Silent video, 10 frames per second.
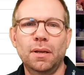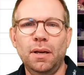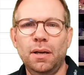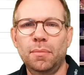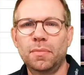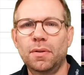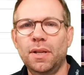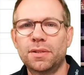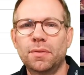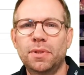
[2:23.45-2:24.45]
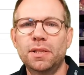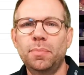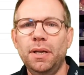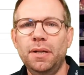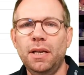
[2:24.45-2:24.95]
That's the
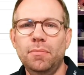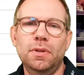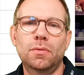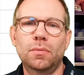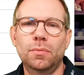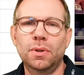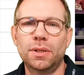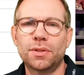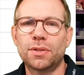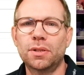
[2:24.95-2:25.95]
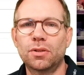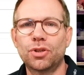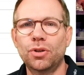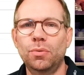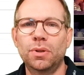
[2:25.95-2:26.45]
display name, what is
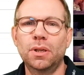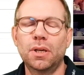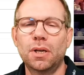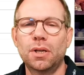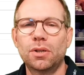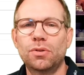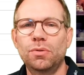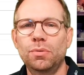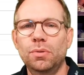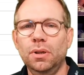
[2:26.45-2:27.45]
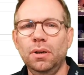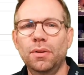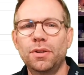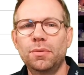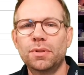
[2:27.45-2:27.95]
shown to
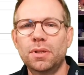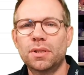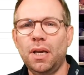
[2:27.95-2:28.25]
the users.